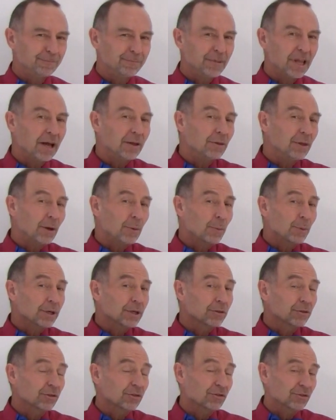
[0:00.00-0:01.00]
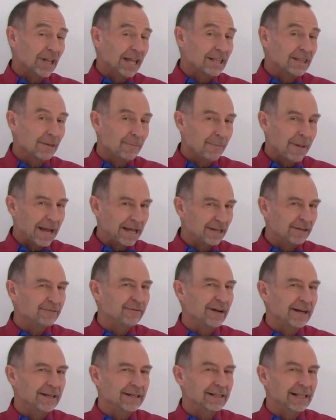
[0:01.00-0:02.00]
Now that we understand the
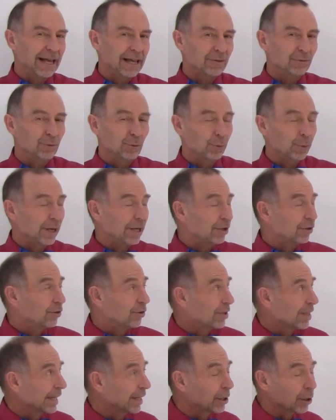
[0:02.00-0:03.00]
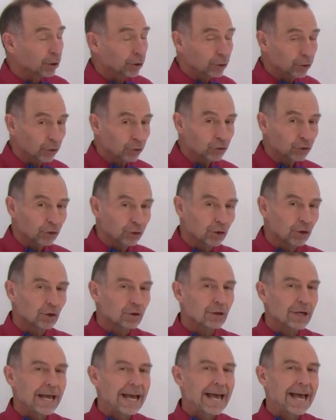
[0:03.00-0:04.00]
magnifying glass, we're ready to take a closer
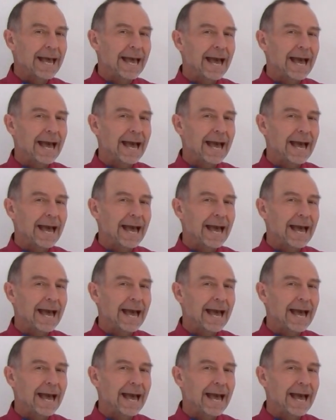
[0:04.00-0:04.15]
look